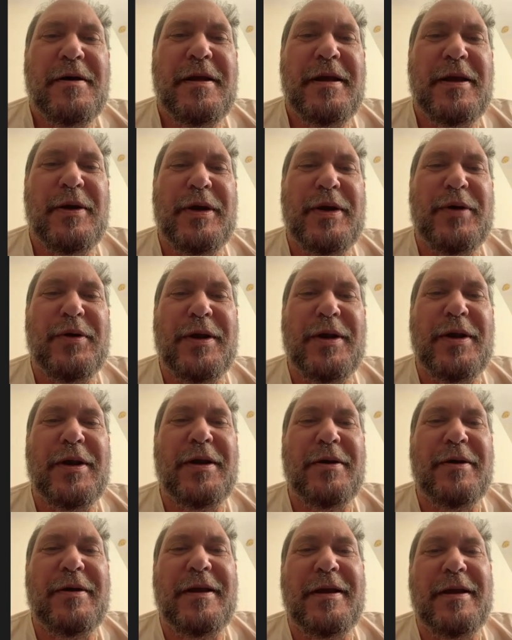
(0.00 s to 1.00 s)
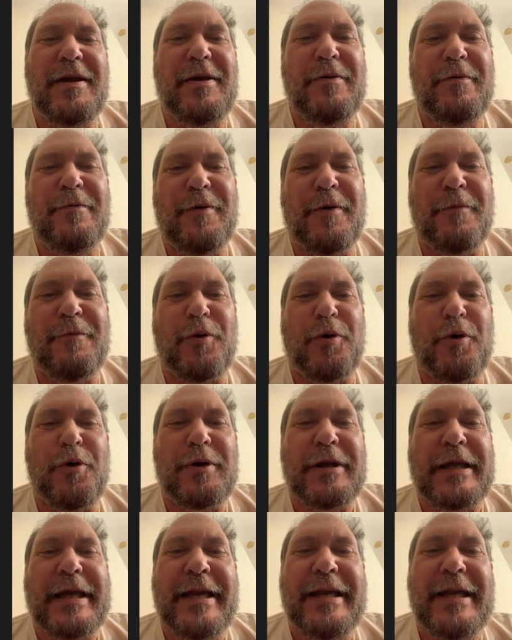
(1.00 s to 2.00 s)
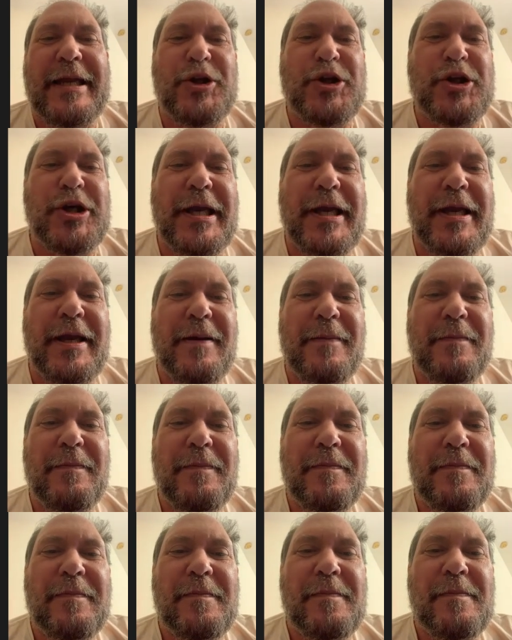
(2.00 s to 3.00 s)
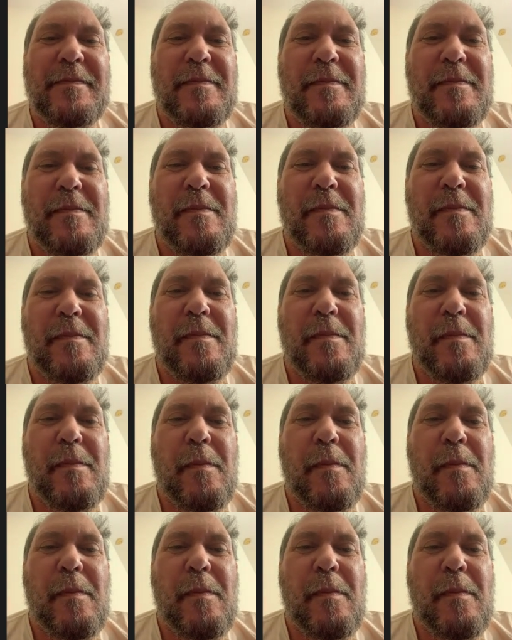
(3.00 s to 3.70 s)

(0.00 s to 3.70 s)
You you you you've ever heard Kenny G? Yes.